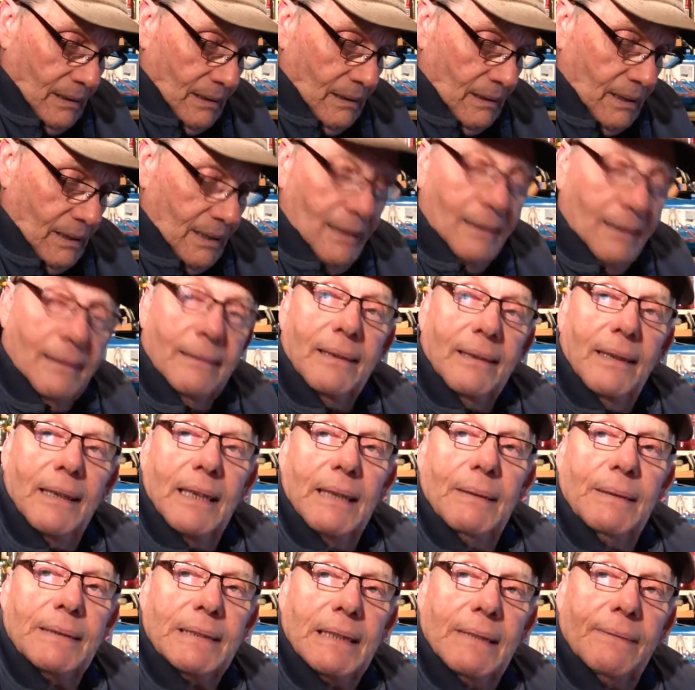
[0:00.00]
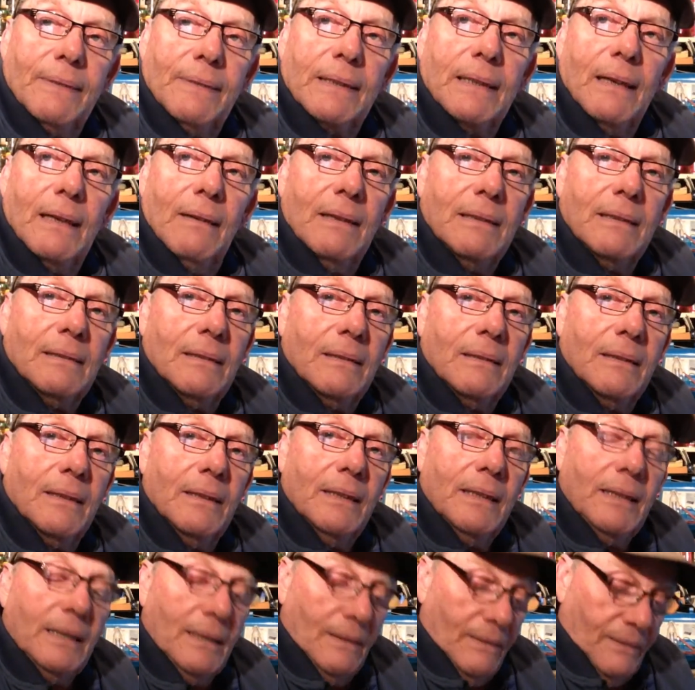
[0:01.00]
I didn't think he was ever going to
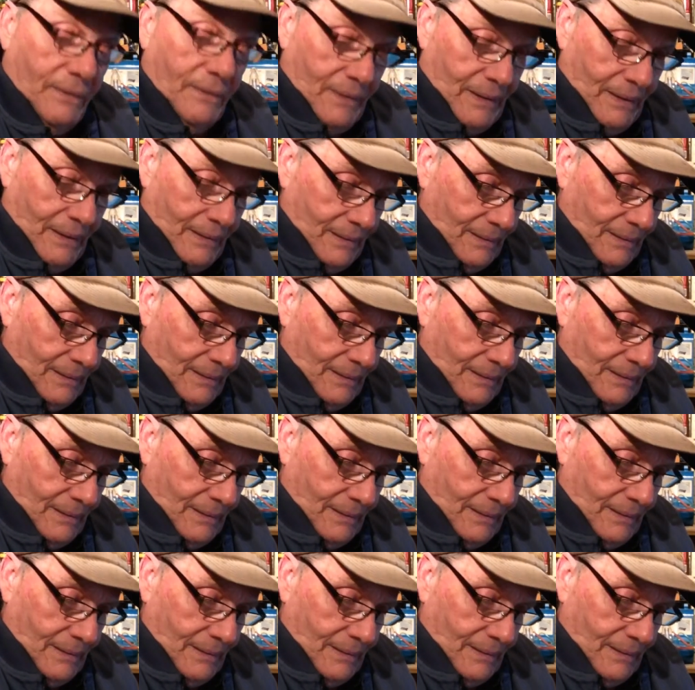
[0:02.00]
leave.